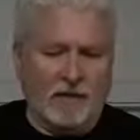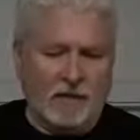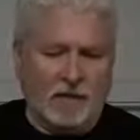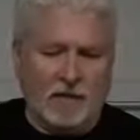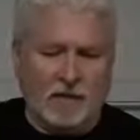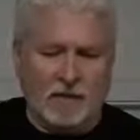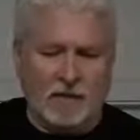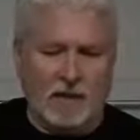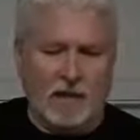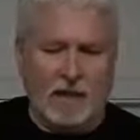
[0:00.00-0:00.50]

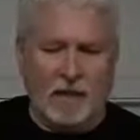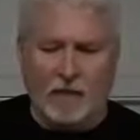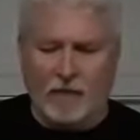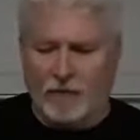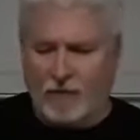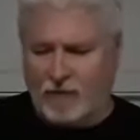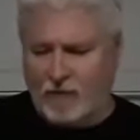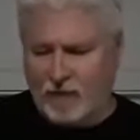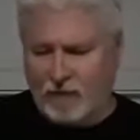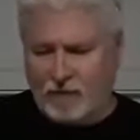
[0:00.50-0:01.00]
looks and how it
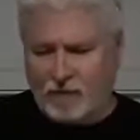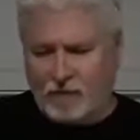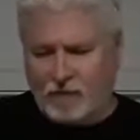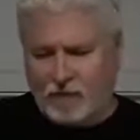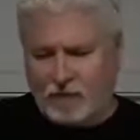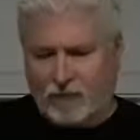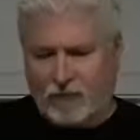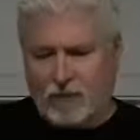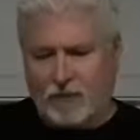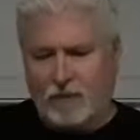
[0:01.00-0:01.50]
feels as
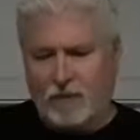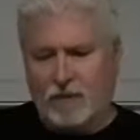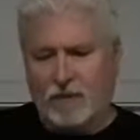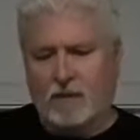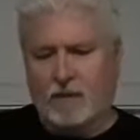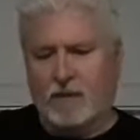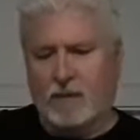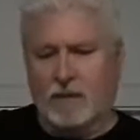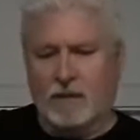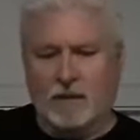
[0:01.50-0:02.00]
far
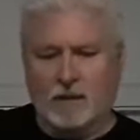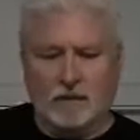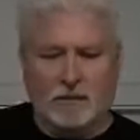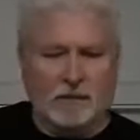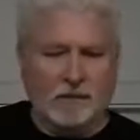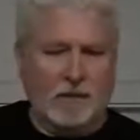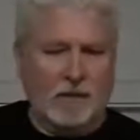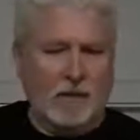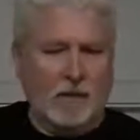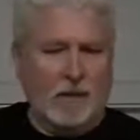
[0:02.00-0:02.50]
as on
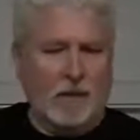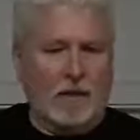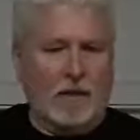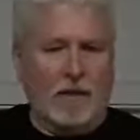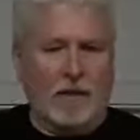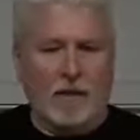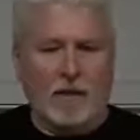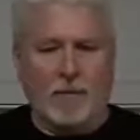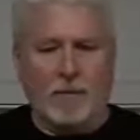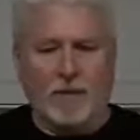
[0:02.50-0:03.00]

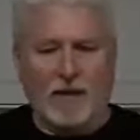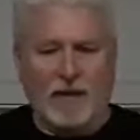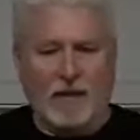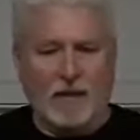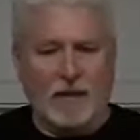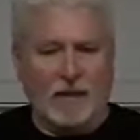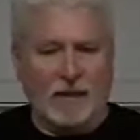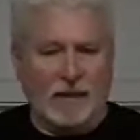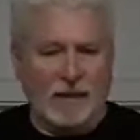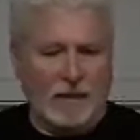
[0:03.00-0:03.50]
the
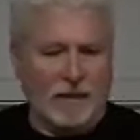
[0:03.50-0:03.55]
body.